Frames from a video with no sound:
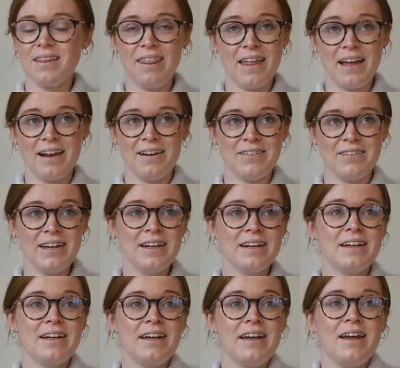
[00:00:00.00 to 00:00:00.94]
They love it.
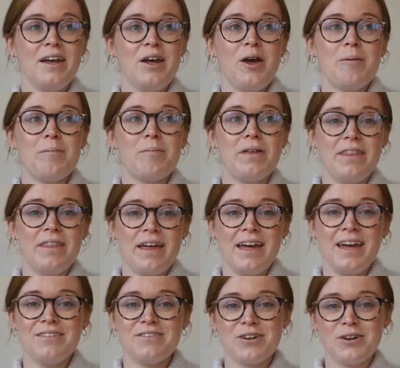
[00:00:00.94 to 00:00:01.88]
But they
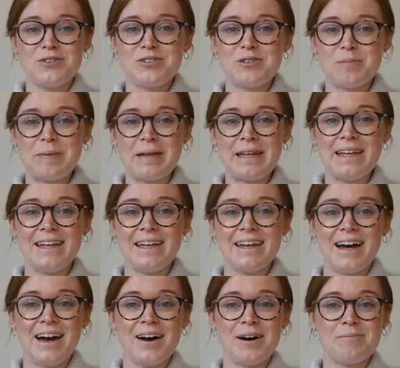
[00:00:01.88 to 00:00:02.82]
have gone to
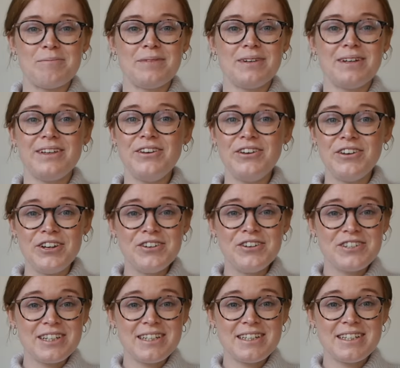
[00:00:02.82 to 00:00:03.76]
be
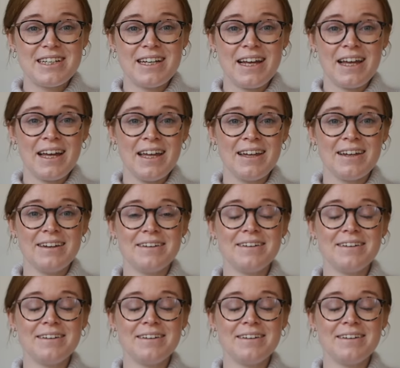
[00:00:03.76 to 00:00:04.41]
neutered today.